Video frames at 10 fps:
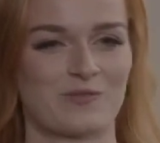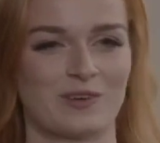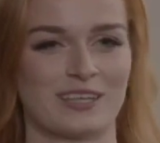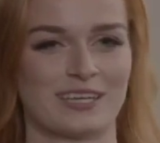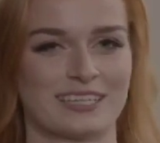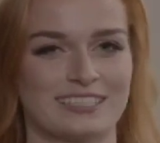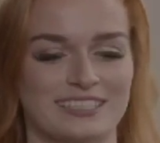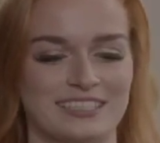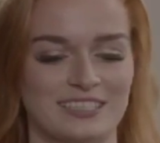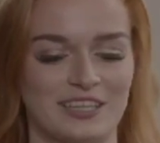when they can
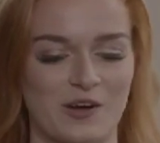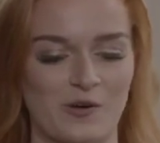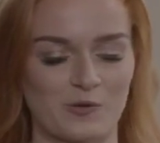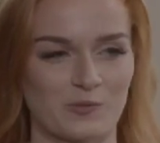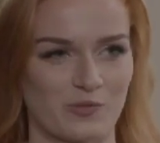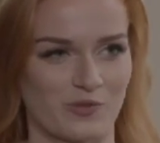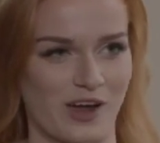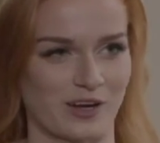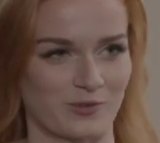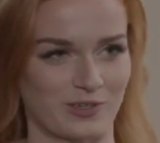see their own
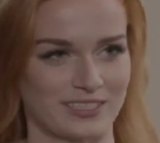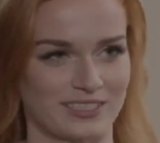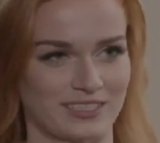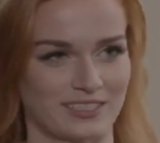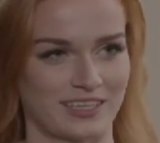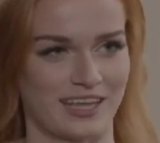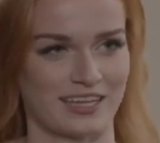progress